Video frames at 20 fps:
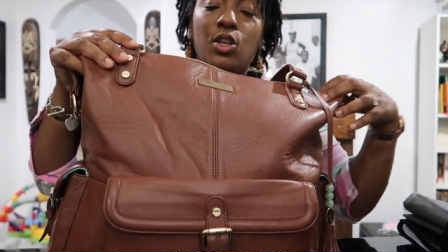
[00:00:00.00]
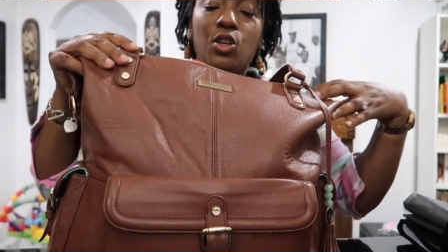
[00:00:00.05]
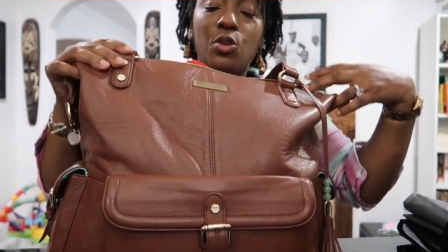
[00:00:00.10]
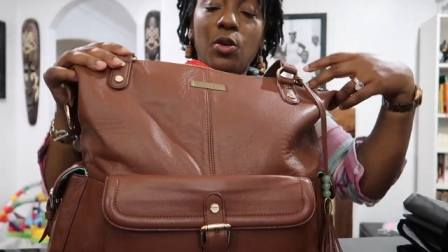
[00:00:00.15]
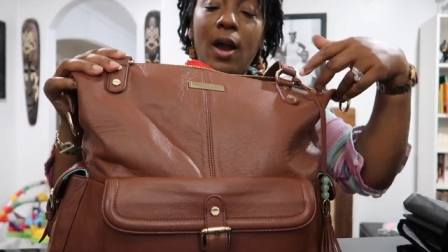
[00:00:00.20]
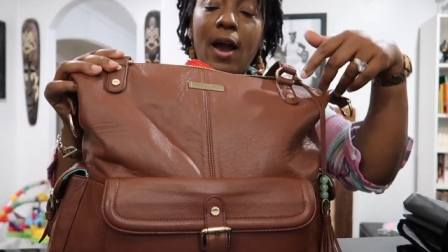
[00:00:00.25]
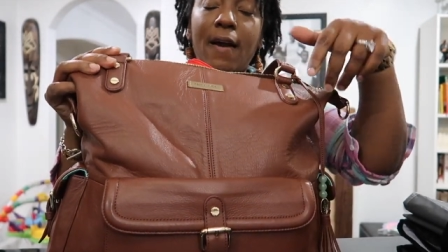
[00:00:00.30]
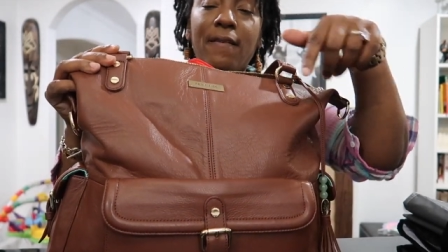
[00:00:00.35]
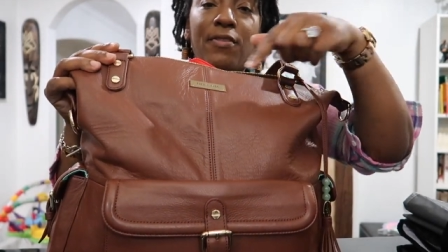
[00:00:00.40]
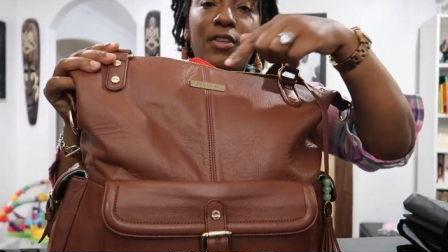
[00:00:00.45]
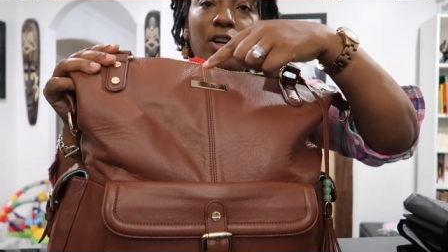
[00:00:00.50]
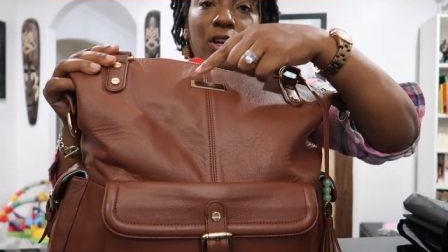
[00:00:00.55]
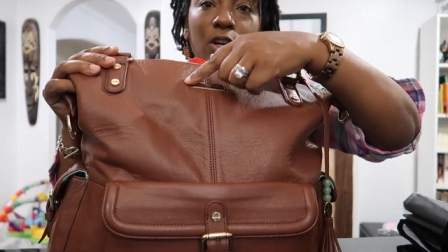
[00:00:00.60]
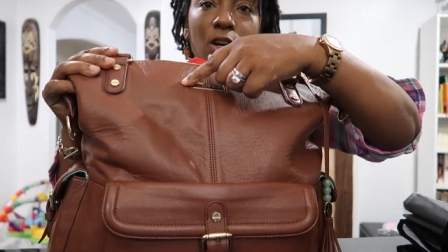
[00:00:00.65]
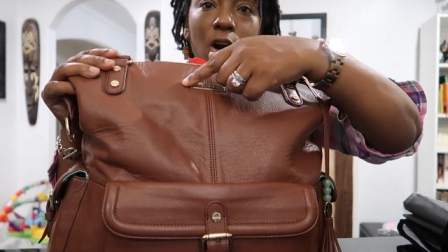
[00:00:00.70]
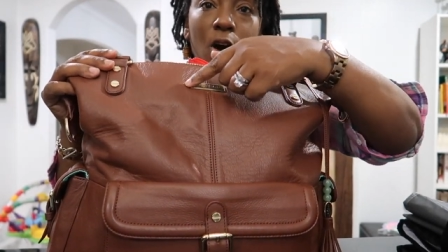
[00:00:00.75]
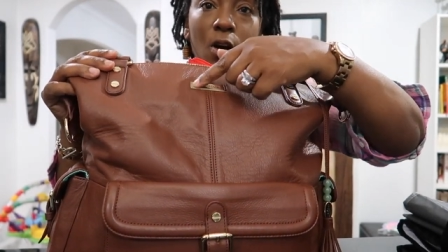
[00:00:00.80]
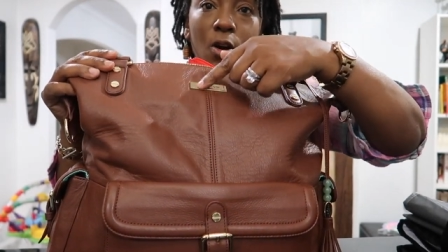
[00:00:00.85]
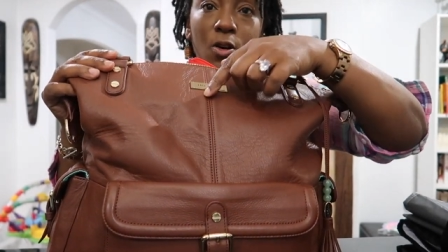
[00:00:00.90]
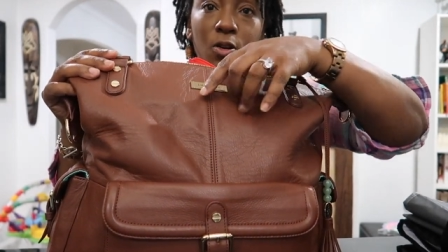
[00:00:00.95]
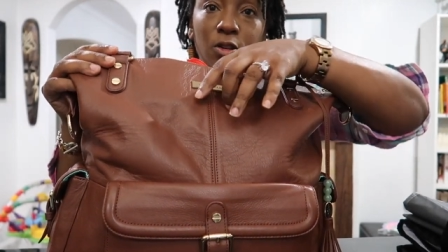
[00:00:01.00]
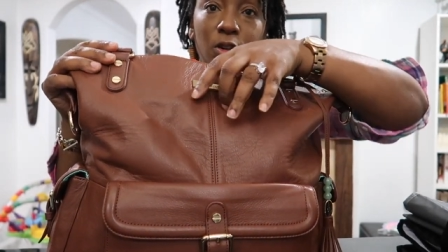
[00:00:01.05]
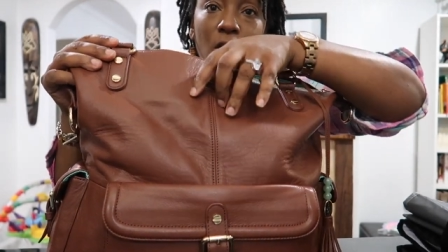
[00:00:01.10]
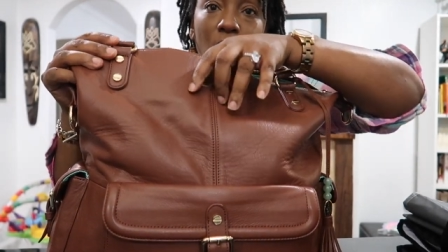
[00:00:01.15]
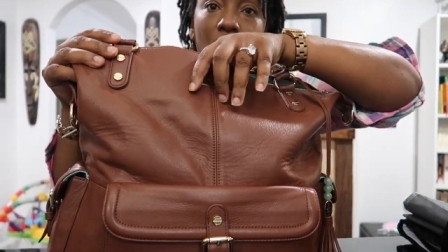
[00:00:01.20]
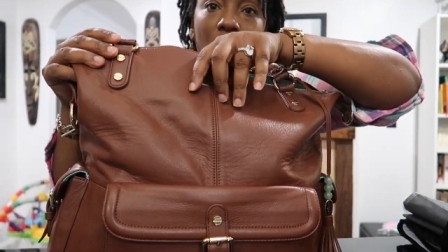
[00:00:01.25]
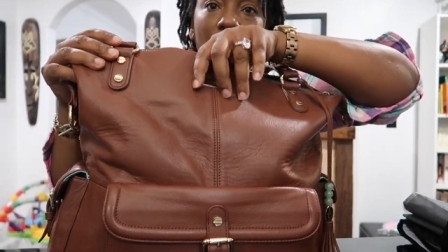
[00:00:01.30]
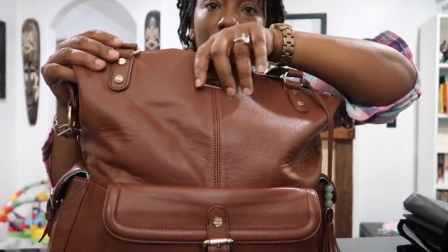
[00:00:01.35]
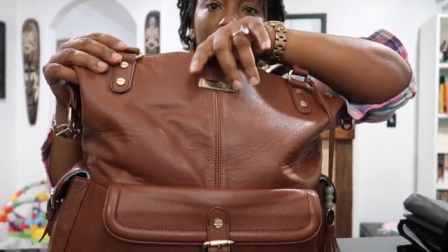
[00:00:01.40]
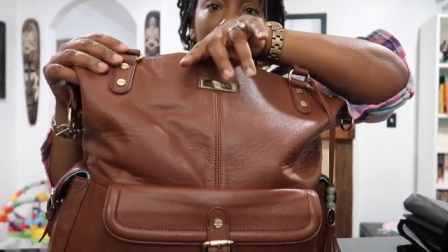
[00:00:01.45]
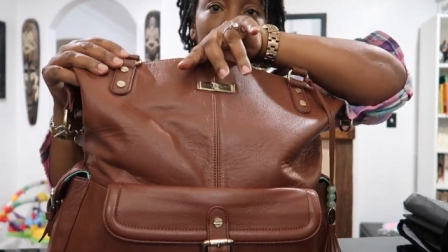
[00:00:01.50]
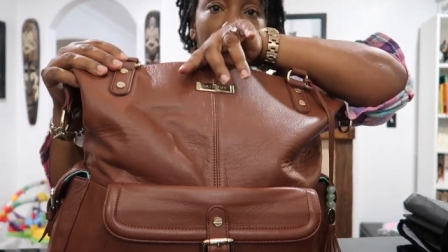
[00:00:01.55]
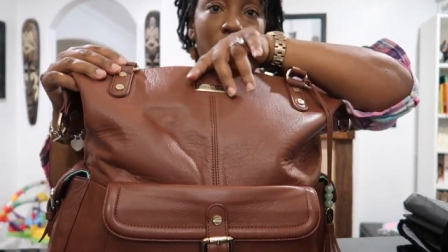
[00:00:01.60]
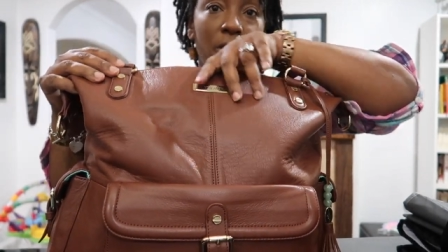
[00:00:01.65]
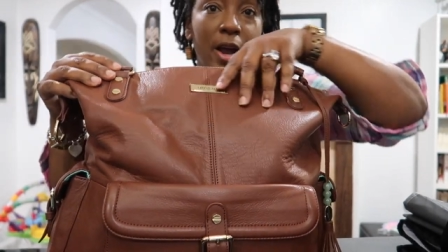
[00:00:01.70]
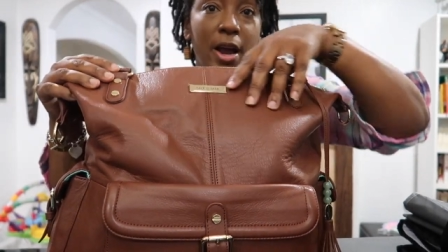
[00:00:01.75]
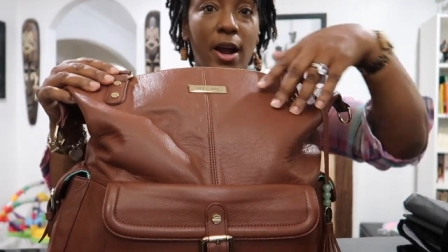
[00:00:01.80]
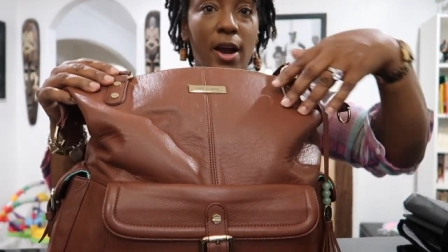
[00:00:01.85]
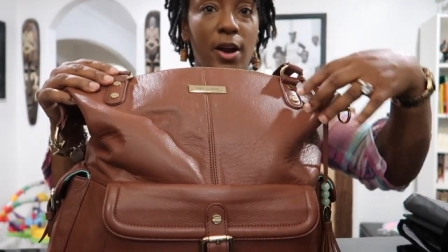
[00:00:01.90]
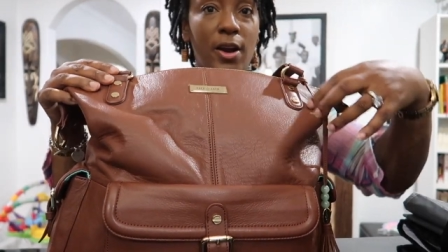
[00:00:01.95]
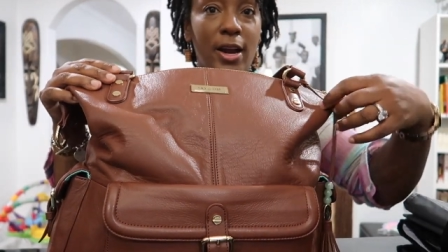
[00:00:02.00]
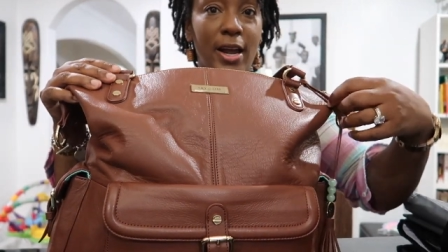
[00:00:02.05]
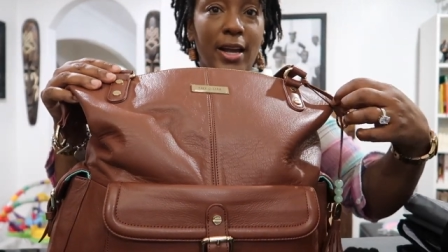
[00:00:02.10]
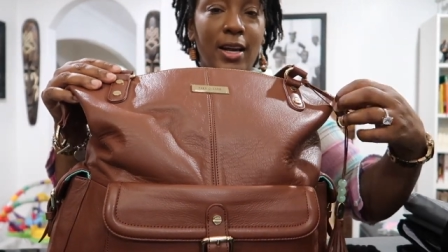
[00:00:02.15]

you have the gold hardware.